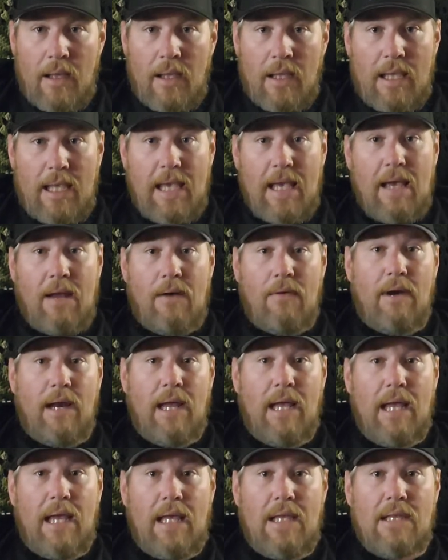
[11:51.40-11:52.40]
Yeah,
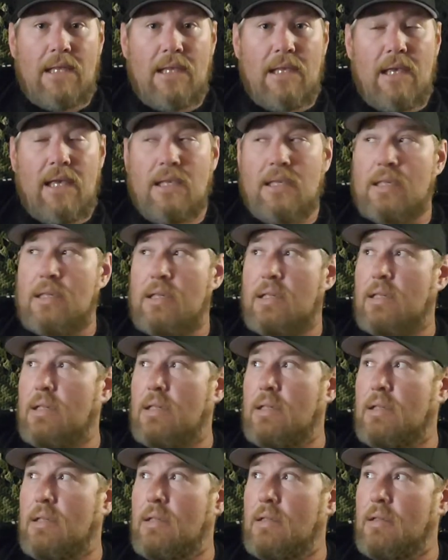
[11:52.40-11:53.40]
Rick,
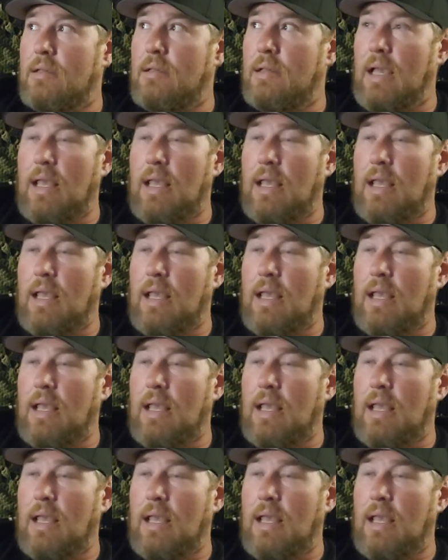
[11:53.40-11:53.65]
it's...